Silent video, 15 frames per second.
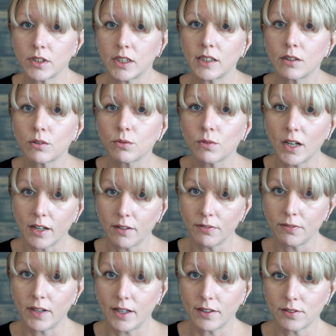to get a
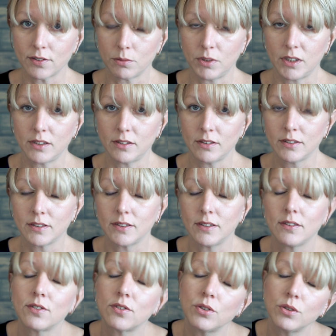rough estimate
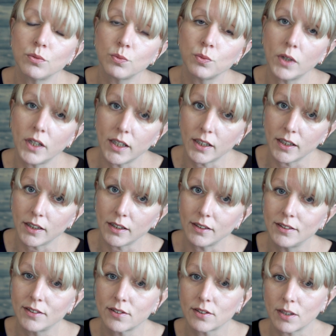is to
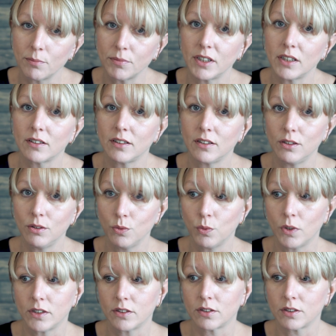weigh something that you
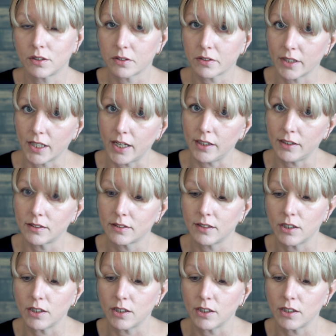want to create,